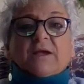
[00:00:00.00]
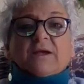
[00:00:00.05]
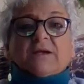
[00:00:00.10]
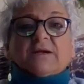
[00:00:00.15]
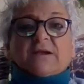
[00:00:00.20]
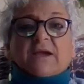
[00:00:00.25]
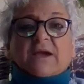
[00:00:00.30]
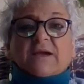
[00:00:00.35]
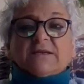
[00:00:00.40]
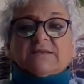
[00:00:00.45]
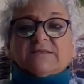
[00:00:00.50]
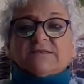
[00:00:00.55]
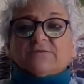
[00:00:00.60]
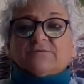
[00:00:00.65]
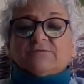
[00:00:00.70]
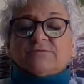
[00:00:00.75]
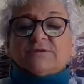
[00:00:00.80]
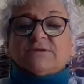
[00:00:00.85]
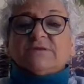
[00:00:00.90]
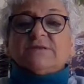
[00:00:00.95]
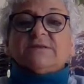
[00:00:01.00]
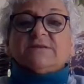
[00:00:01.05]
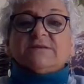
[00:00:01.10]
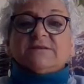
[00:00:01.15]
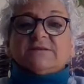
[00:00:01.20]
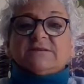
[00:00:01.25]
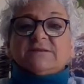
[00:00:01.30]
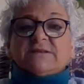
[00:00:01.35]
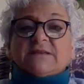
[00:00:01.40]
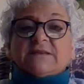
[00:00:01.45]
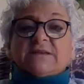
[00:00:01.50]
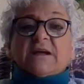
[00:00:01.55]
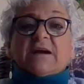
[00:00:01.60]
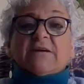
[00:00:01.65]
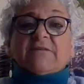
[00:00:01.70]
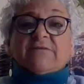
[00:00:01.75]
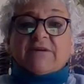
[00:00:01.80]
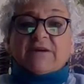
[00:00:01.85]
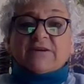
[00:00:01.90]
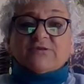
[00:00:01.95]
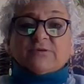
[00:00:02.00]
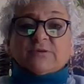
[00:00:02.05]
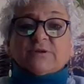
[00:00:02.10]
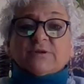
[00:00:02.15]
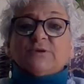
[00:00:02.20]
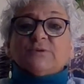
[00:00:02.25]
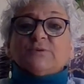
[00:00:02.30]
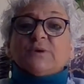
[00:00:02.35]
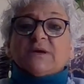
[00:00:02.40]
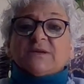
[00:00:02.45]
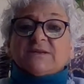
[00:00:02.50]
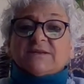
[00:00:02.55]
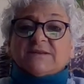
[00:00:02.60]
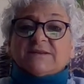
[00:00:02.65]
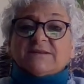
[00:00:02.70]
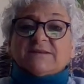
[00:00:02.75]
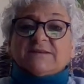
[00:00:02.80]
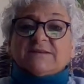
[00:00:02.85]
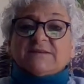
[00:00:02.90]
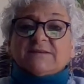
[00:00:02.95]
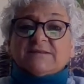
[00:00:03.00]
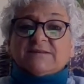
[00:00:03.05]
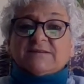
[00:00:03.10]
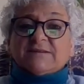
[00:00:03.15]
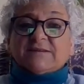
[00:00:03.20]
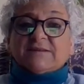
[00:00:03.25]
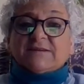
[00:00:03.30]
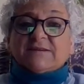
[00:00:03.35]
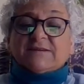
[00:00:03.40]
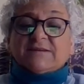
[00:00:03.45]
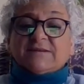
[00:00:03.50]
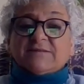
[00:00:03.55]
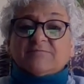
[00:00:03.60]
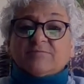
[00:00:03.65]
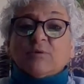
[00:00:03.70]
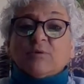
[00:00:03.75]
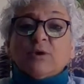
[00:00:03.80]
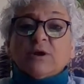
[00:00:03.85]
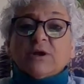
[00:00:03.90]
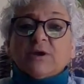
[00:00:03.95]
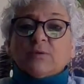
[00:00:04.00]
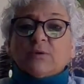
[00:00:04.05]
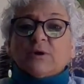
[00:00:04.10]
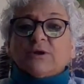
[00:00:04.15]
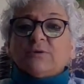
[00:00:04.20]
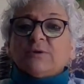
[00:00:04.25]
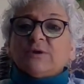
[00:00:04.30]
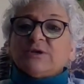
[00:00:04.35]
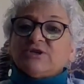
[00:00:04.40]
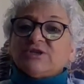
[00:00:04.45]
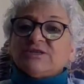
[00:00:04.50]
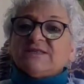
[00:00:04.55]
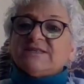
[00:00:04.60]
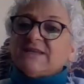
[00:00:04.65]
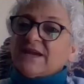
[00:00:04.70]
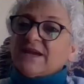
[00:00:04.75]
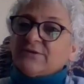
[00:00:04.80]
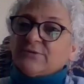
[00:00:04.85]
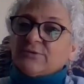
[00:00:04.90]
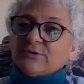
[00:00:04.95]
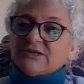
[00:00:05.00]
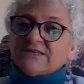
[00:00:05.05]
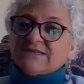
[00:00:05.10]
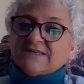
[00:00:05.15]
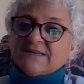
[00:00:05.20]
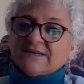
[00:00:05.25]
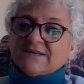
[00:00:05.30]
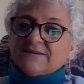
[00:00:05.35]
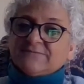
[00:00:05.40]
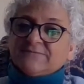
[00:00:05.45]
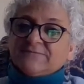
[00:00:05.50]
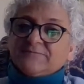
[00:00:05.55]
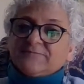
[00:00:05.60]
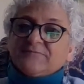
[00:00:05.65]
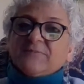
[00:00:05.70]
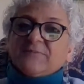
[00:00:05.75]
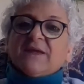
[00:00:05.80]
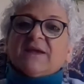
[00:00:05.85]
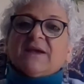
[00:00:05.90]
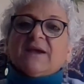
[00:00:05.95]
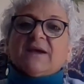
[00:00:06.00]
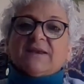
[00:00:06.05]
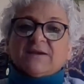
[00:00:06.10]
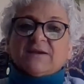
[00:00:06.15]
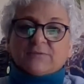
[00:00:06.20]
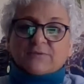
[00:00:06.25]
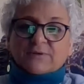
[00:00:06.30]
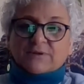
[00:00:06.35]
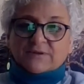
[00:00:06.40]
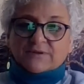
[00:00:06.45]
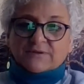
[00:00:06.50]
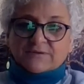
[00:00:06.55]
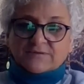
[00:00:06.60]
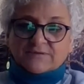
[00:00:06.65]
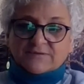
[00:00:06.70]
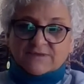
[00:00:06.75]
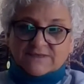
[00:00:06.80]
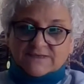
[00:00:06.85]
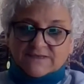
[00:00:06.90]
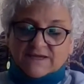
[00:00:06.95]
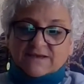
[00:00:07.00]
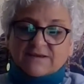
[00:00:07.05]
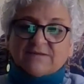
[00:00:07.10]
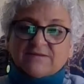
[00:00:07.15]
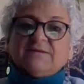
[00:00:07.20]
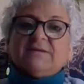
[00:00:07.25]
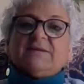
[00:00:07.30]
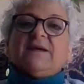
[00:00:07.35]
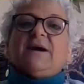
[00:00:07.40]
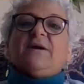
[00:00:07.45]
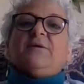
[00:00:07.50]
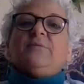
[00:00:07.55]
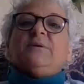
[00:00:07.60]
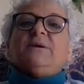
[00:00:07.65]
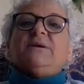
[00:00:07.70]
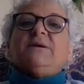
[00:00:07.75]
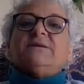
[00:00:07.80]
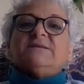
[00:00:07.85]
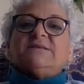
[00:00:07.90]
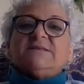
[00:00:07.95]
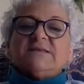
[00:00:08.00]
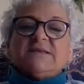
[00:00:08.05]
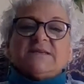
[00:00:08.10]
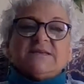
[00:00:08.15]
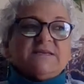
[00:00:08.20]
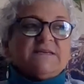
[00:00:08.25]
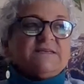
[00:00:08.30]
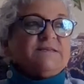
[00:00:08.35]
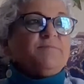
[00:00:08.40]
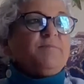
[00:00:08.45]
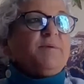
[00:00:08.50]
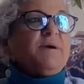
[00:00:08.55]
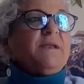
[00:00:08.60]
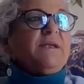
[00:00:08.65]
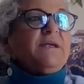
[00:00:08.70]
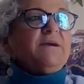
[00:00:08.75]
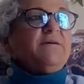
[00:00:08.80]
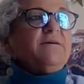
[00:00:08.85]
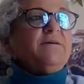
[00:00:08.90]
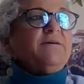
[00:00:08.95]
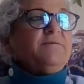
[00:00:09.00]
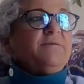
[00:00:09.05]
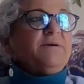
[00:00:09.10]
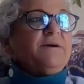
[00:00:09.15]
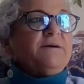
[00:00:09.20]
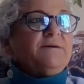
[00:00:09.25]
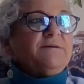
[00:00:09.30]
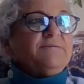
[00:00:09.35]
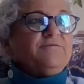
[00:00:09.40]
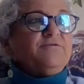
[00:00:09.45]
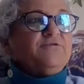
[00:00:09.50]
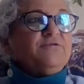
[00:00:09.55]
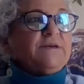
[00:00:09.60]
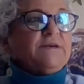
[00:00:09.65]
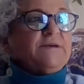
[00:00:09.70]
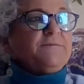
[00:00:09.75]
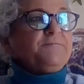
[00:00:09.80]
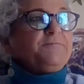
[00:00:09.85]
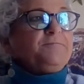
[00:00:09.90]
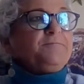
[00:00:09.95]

Okay, so eventually you get to the point where you can just say the word sit and it will sit down because it's anticipating a treat.